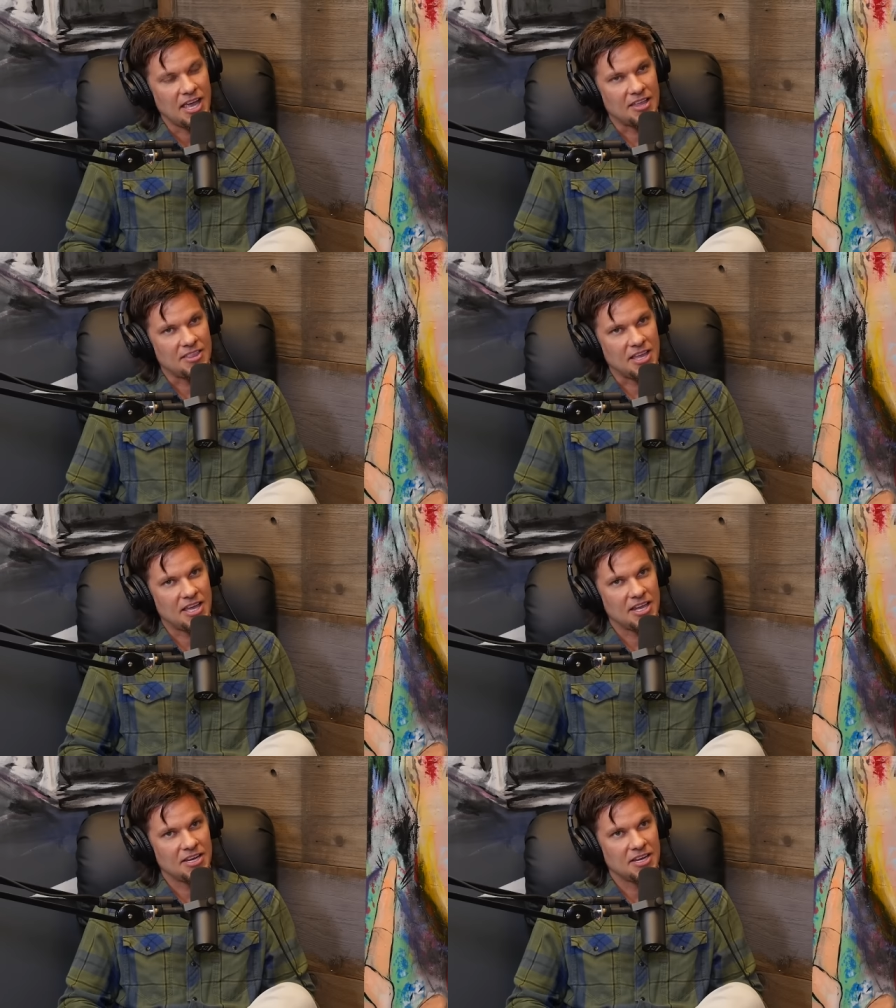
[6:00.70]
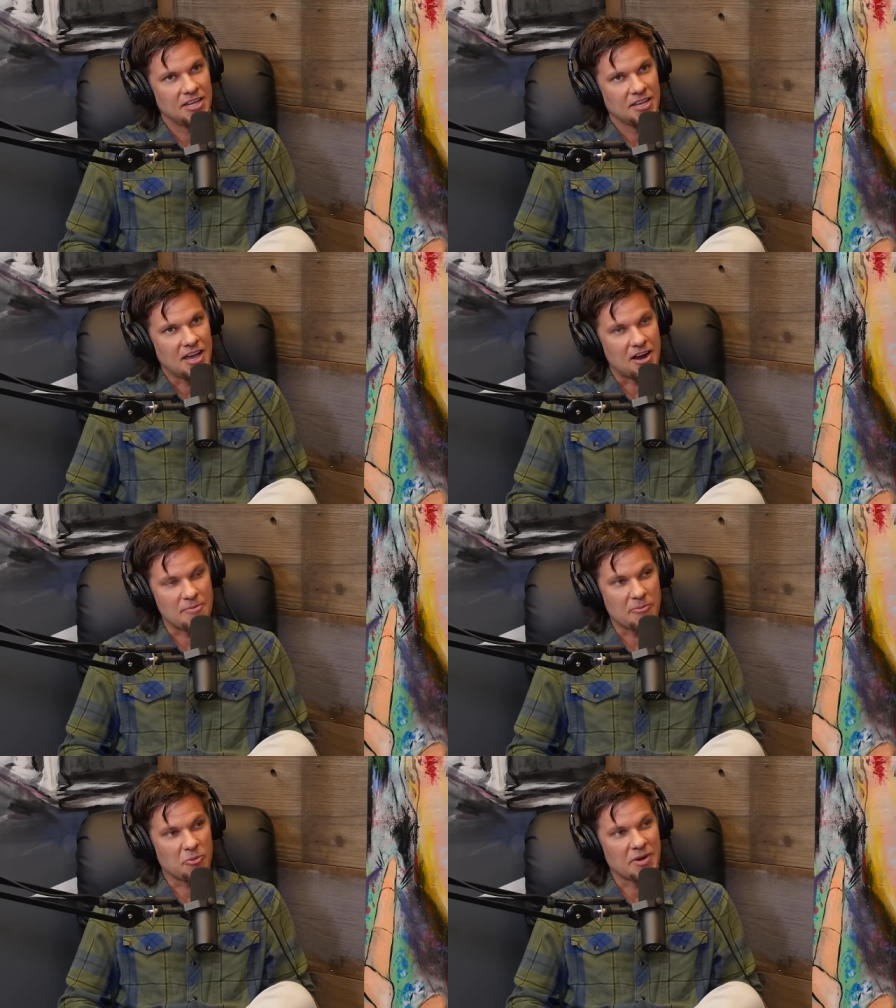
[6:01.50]
And then I
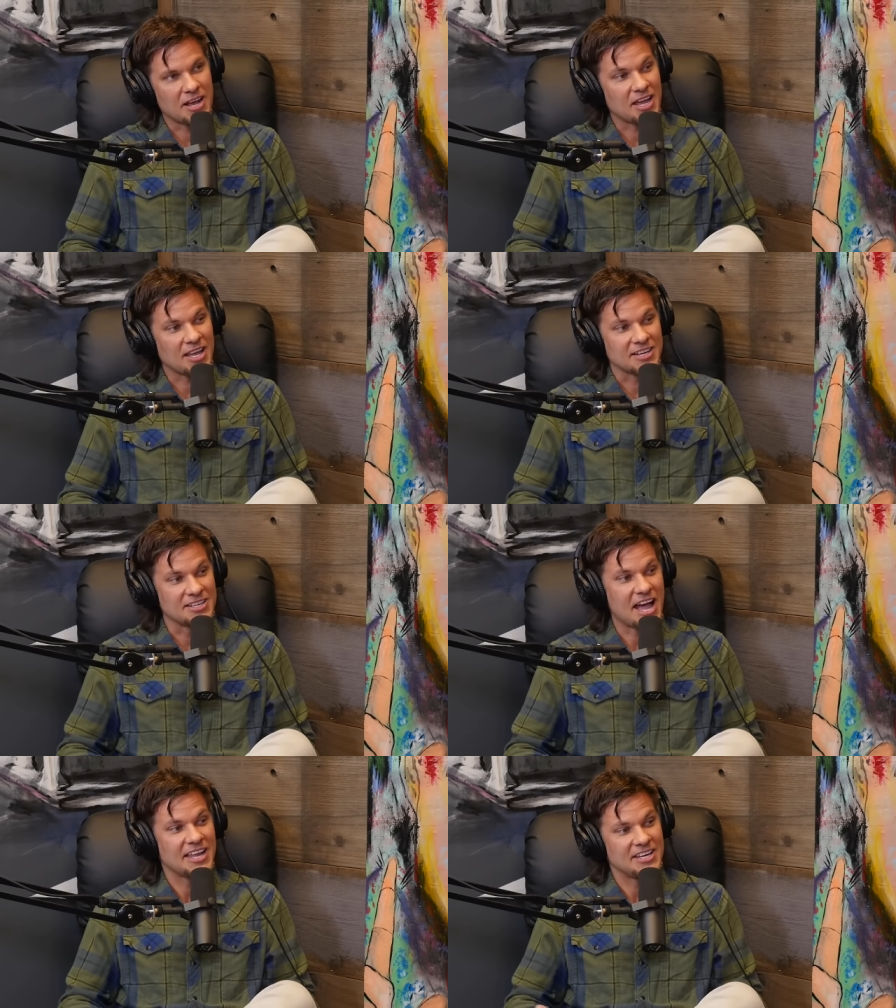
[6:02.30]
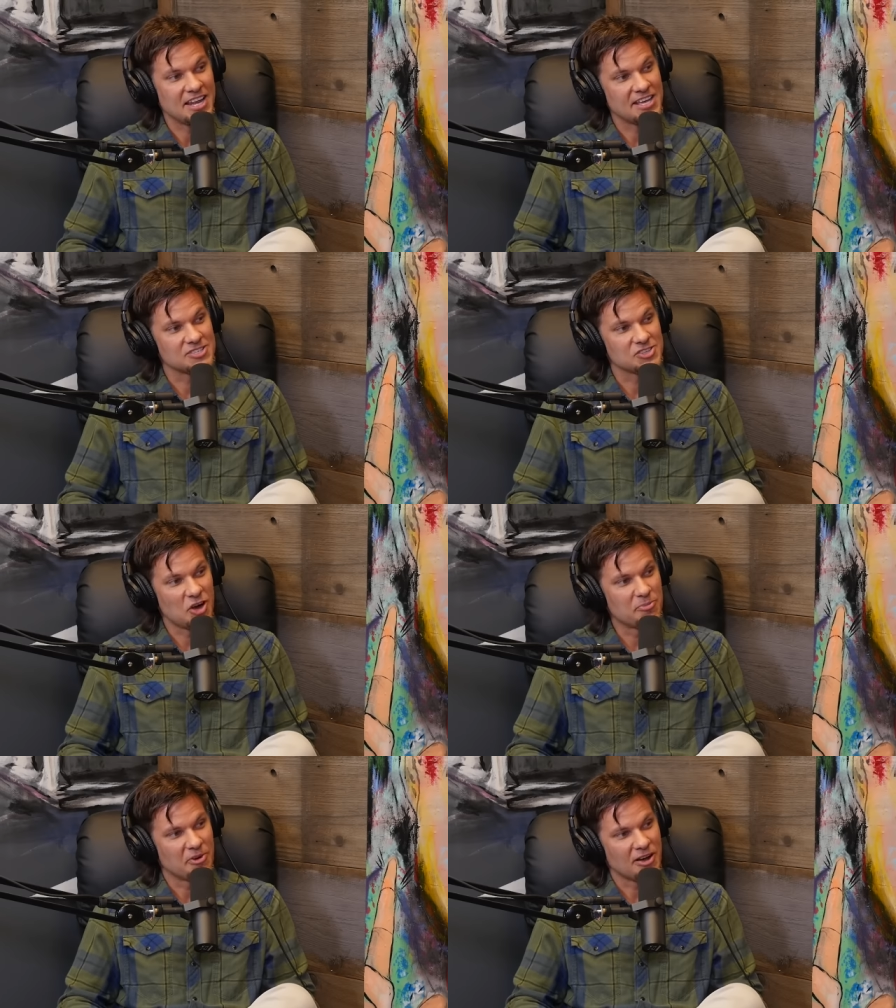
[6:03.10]
remember when I got like 90 days
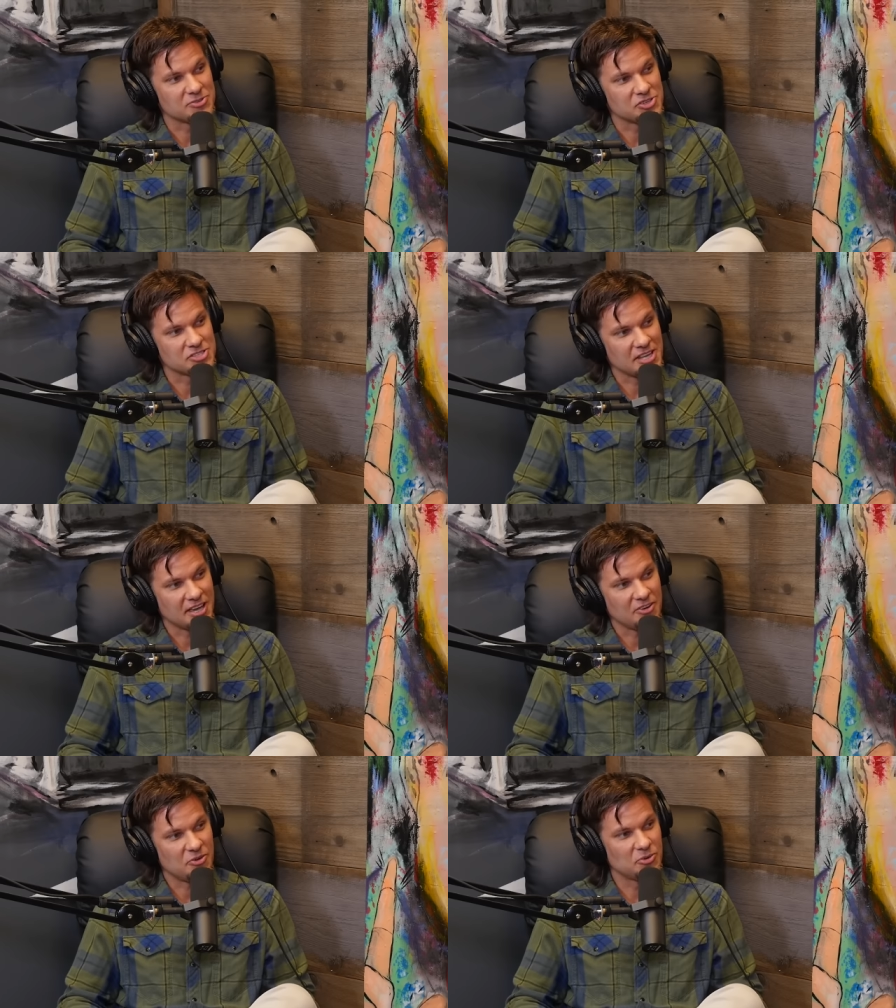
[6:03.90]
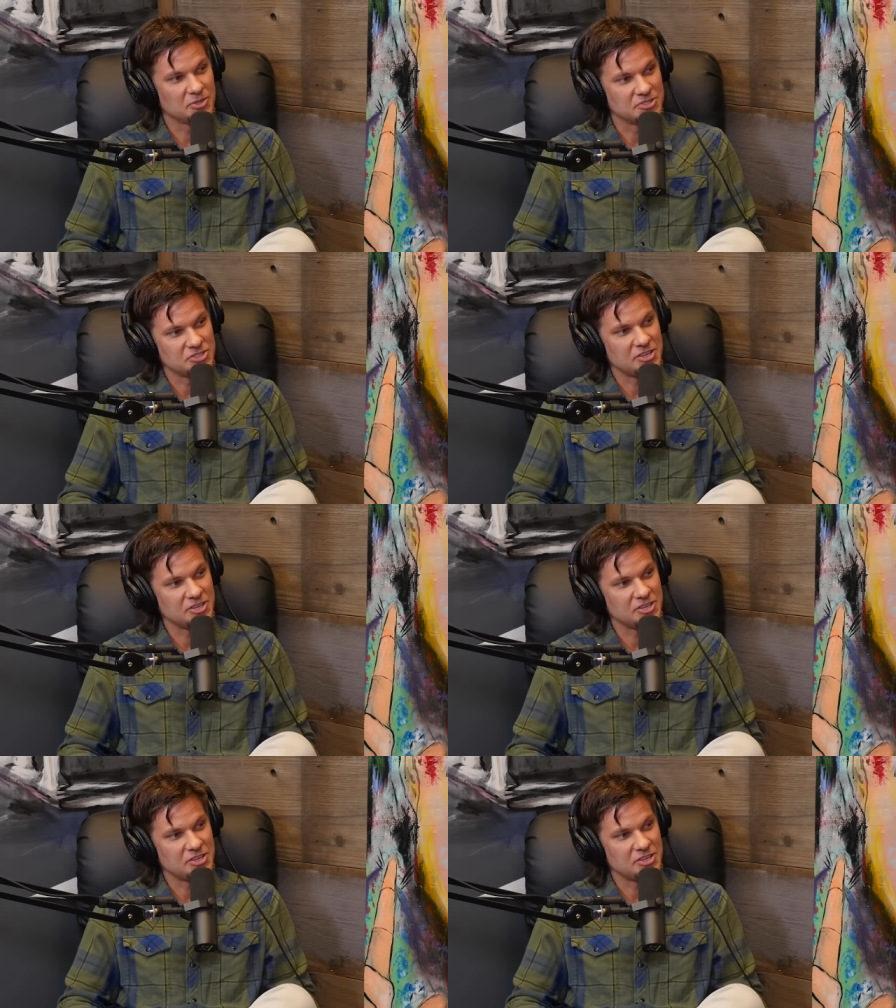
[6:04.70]
sober, I was just like, holy